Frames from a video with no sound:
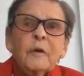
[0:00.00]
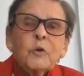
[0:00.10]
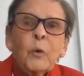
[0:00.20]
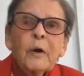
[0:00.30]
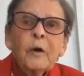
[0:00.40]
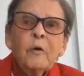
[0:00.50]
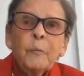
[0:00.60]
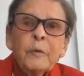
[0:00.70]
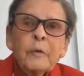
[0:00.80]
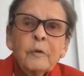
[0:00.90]
12
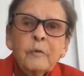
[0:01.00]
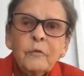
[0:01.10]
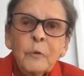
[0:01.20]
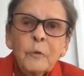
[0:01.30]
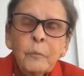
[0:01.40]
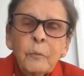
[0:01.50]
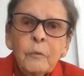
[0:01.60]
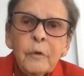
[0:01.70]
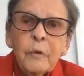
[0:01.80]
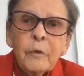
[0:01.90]
being a symbol
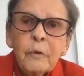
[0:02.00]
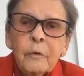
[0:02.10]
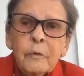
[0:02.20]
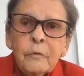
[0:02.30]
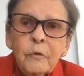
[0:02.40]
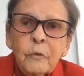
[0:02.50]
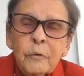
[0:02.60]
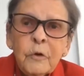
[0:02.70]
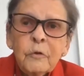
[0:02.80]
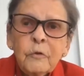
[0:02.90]
in
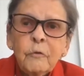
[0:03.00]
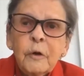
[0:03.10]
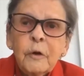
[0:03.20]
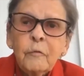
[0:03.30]
Jewish history of